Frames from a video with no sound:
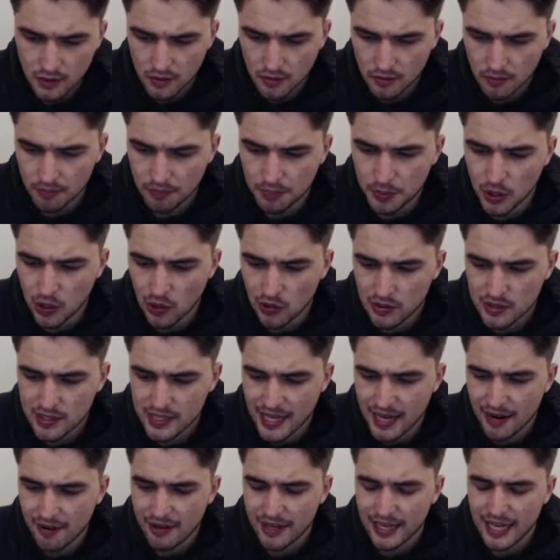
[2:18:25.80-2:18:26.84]
Blocked
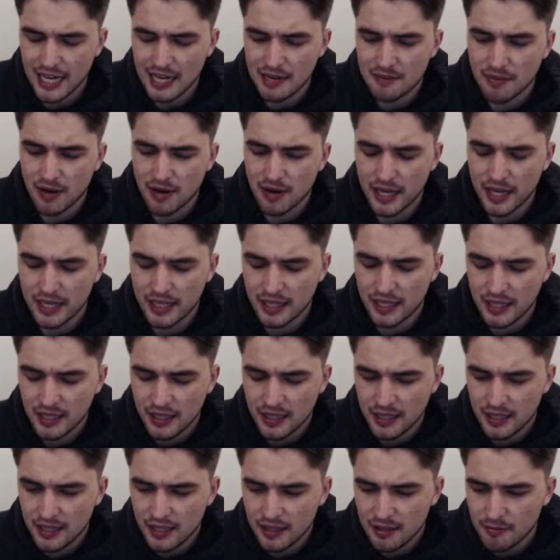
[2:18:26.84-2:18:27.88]
there again by
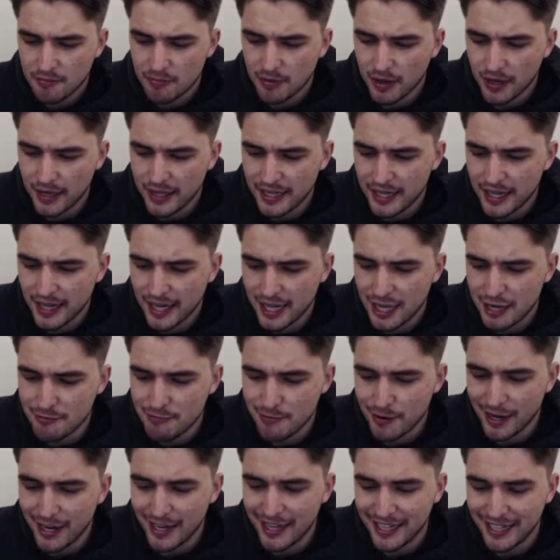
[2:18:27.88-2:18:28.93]

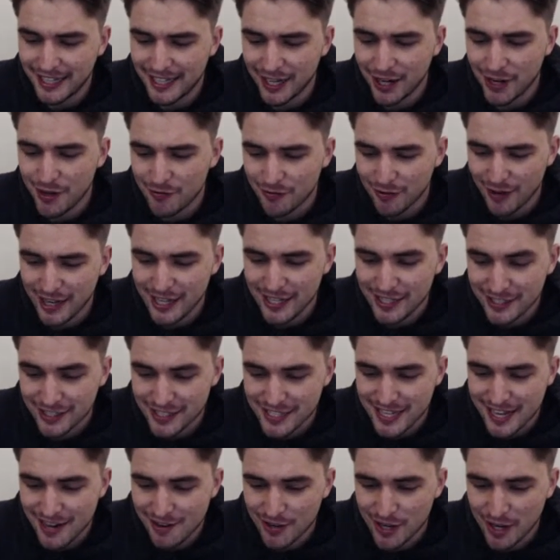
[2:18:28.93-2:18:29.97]
Cove
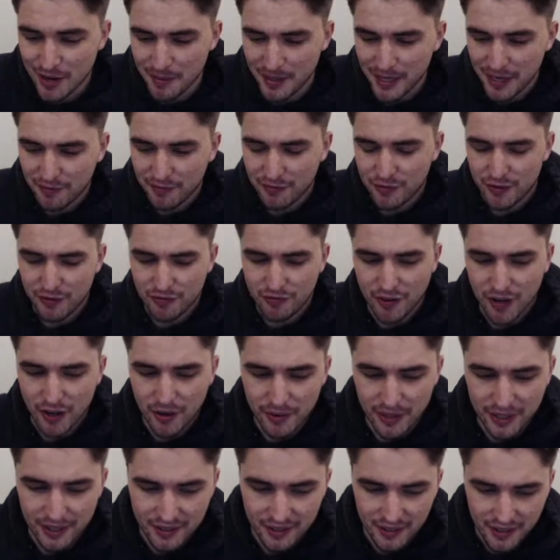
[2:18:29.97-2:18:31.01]
Rangers now coming up for a
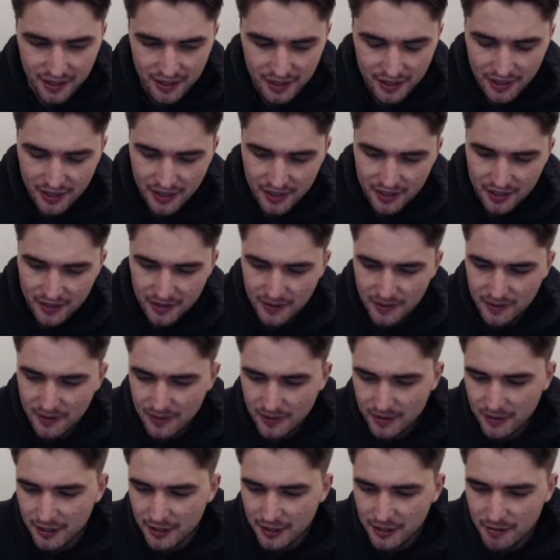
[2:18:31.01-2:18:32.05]
throw-in.
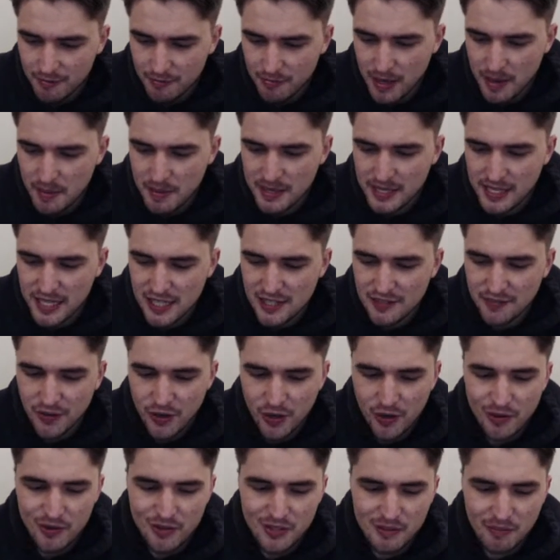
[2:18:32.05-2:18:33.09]
BBC's
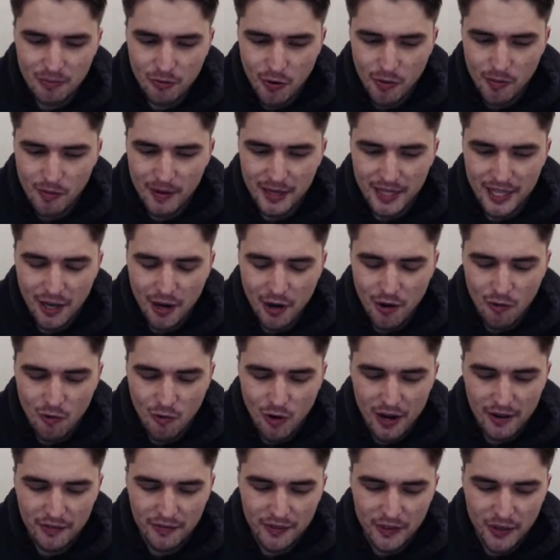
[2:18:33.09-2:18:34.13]
views are probably going
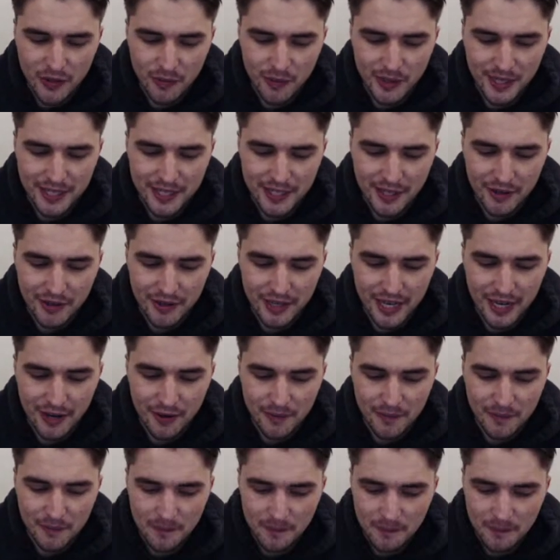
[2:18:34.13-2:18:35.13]
right through the window now.